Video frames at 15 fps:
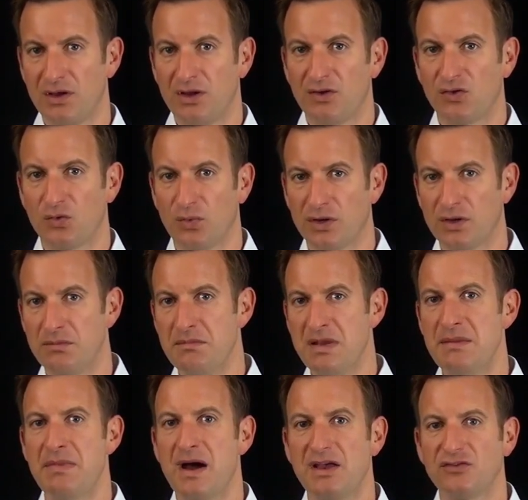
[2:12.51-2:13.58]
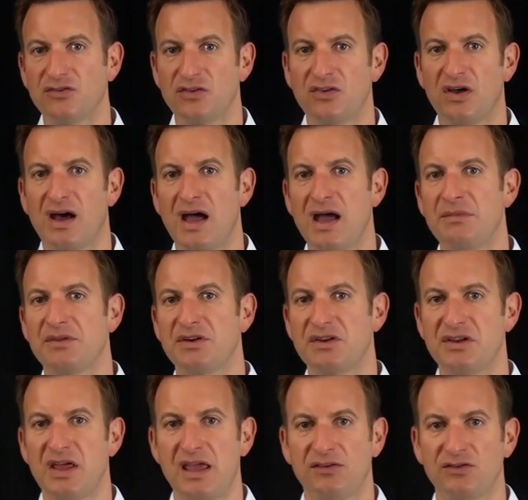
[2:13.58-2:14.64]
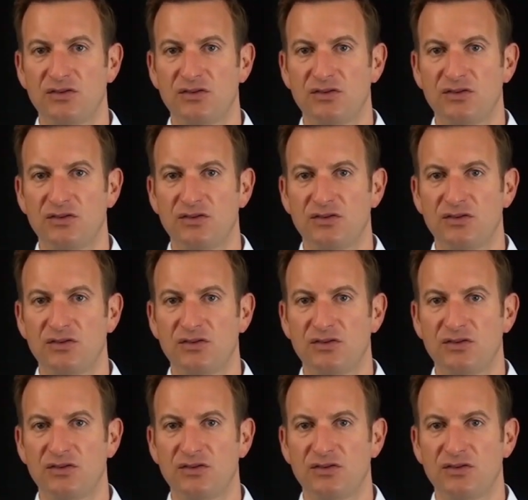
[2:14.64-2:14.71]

So we want to minimize the time that it takes